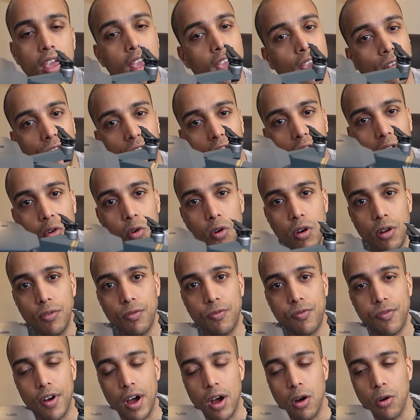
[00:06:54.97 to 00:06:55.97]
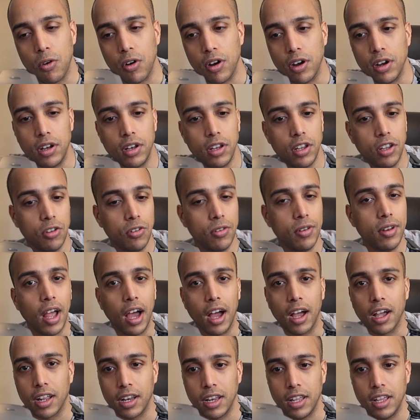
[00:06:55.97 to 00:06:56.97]
If you're going forward, you're
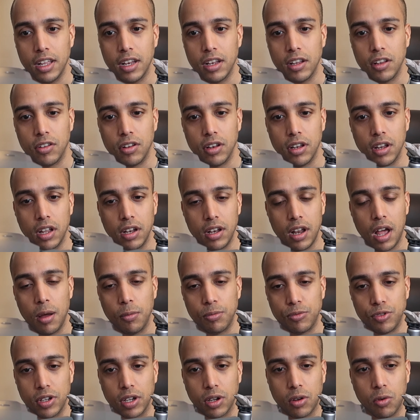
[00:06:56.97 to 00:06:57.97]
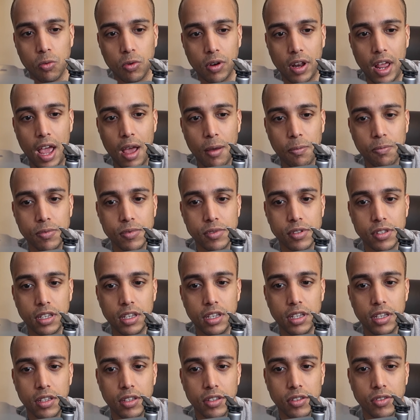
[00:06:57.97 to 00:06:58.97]
not going to hit an object. What happens
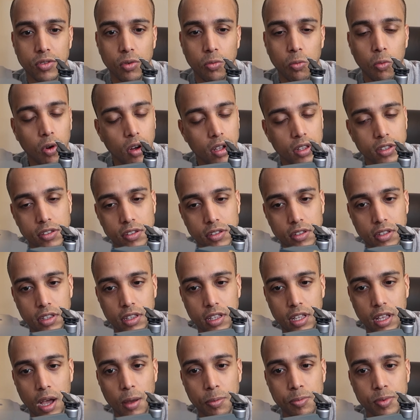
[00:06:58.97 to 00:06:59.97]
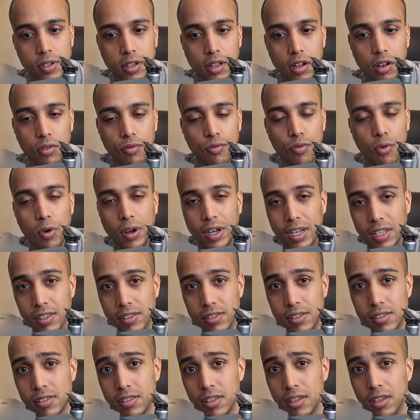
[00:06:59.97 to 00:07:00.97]
is once the obstacle
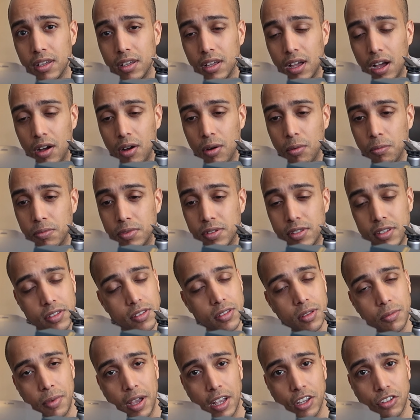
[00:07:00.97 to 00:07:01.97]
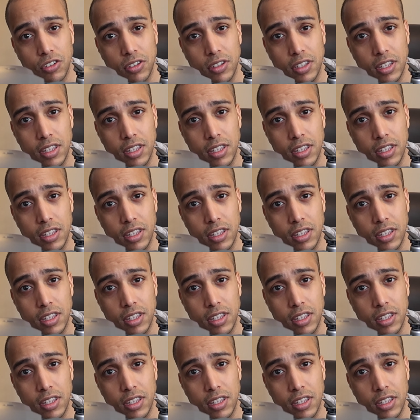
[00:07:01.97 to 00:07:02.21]
avoidance system actually